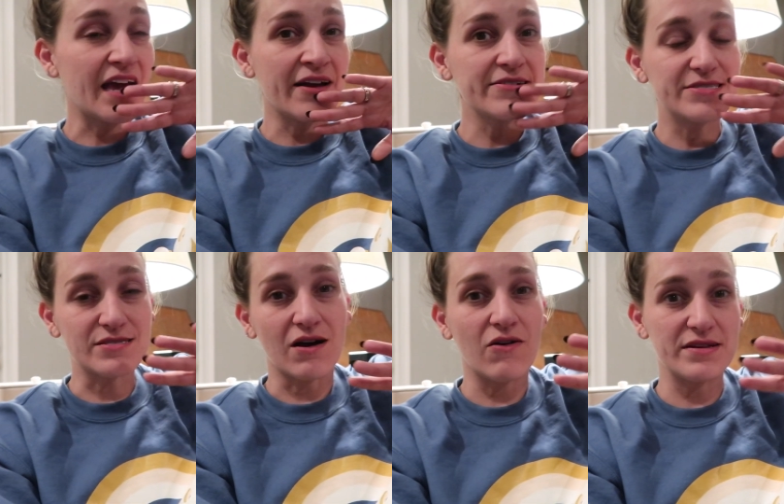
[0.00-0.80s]
They're
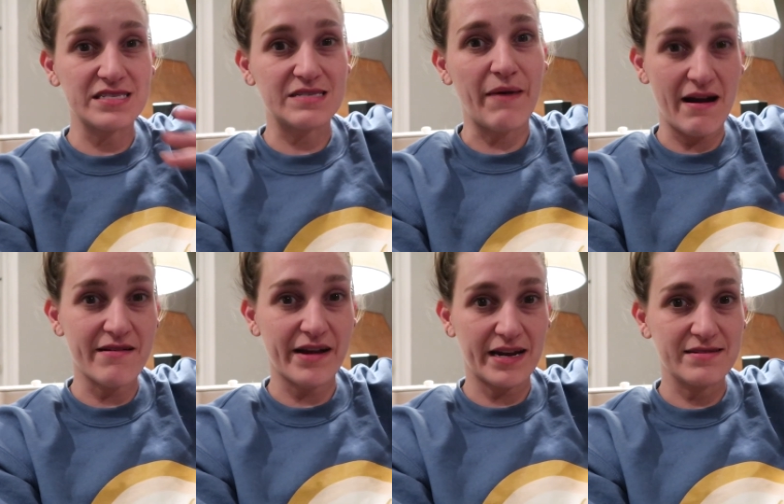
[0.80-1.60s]
so
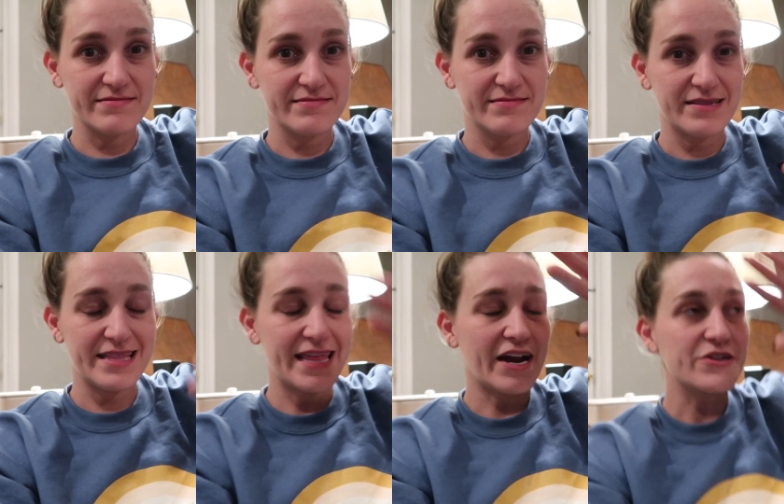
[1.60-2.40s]
inspiring.
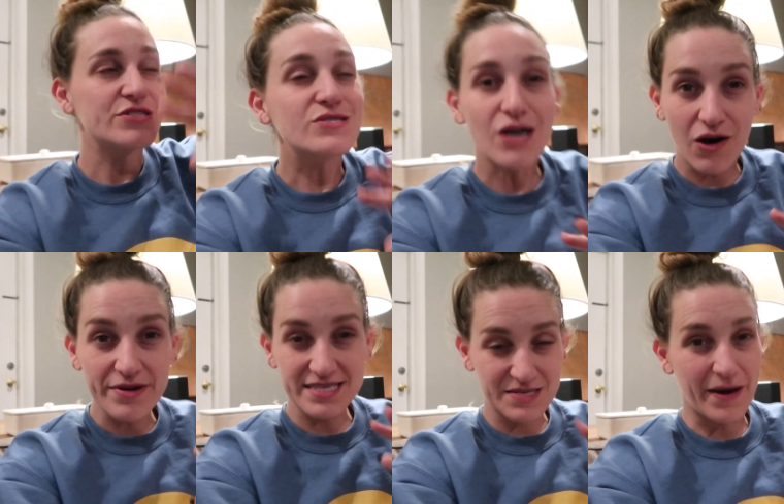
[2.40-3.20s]
They're
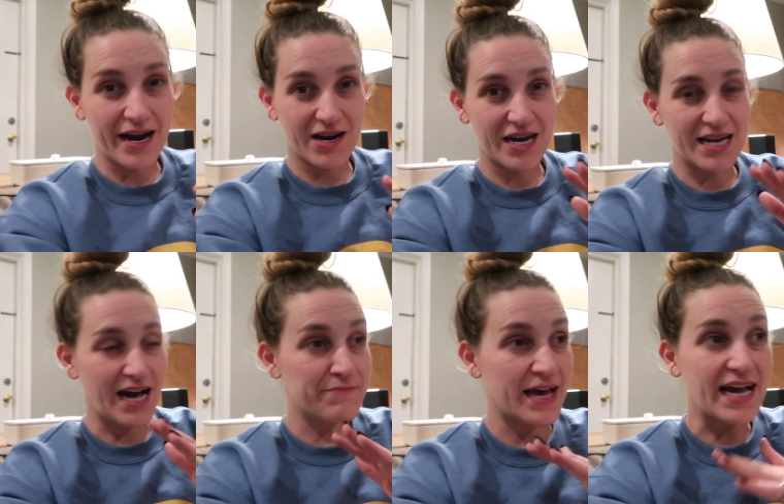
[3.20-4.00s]
so inspiring.
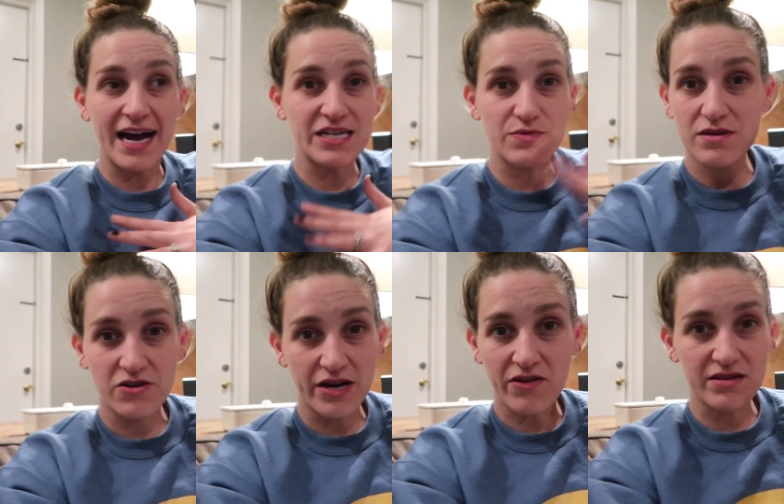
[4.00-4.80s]
I'm like, I just want
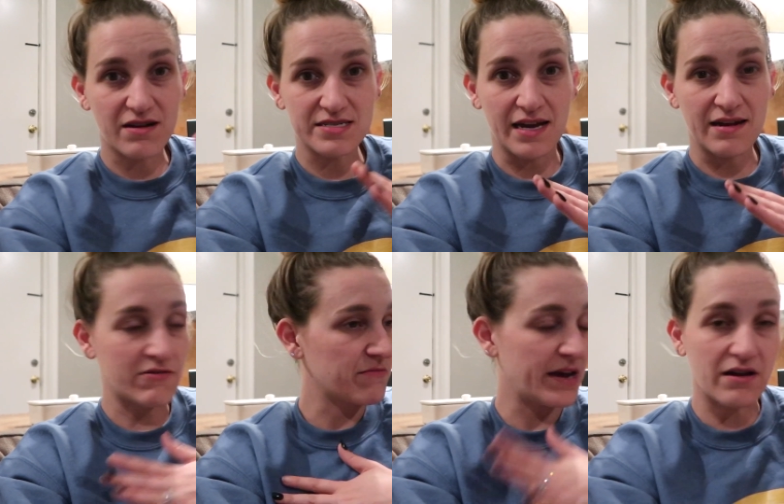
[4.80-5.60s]
to create all the content.
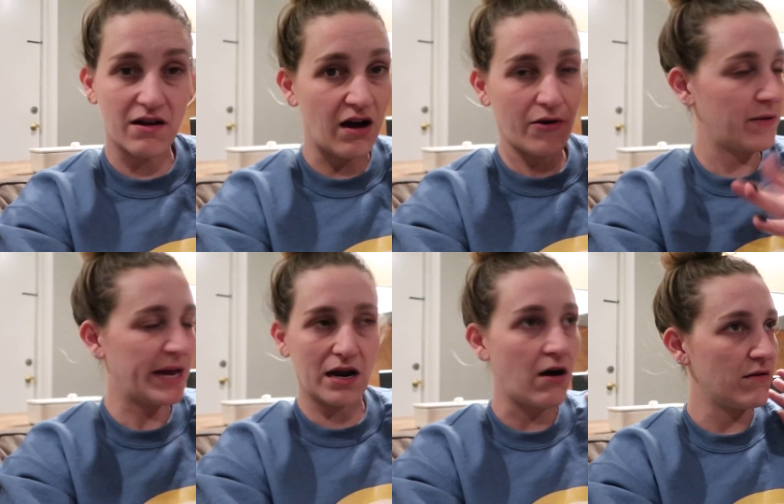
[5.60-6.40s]
I want to make it all. I want to
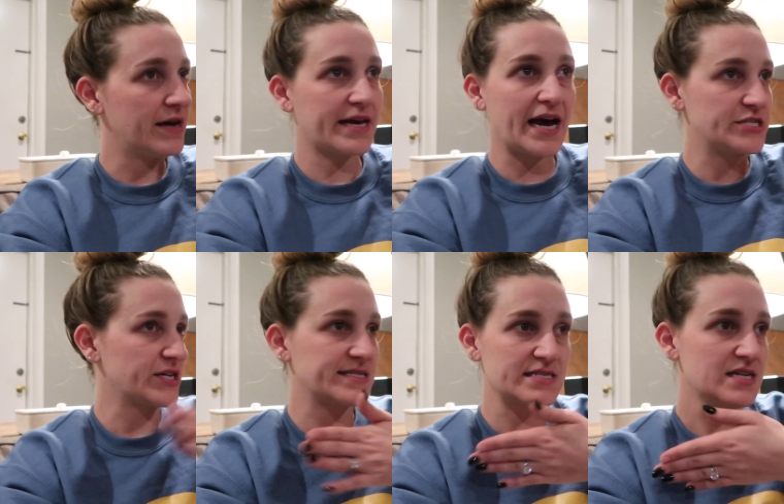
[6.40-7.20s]
make it all. I like, I
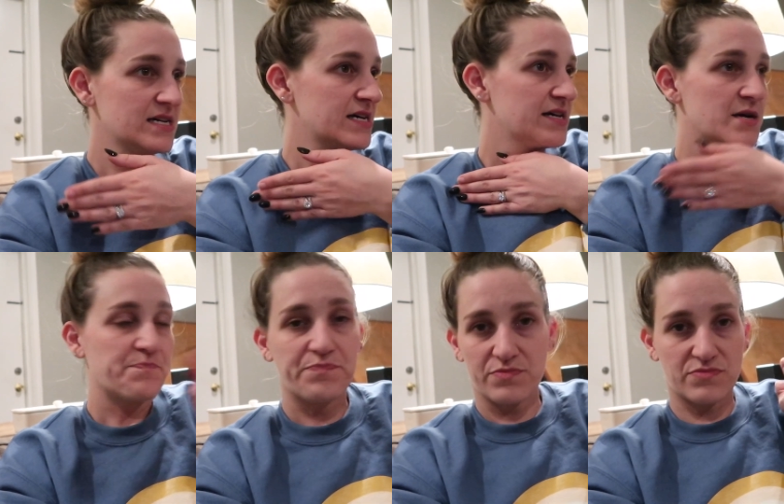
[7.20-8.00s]
just,
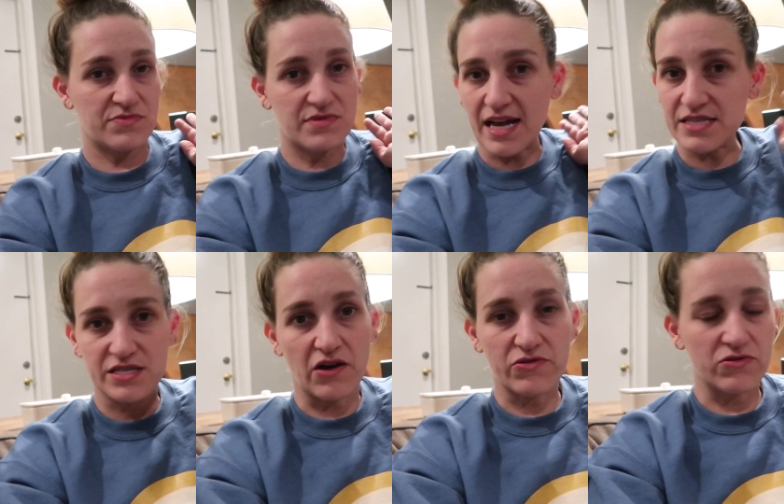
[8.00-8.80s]

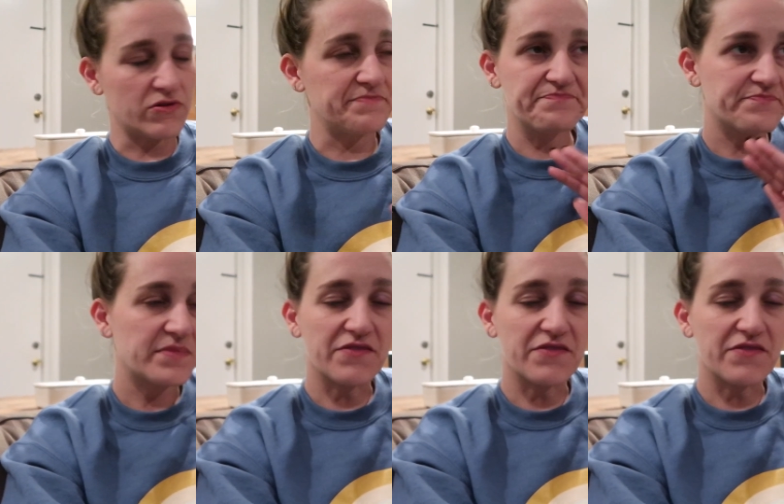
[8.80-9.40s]
that's so cool.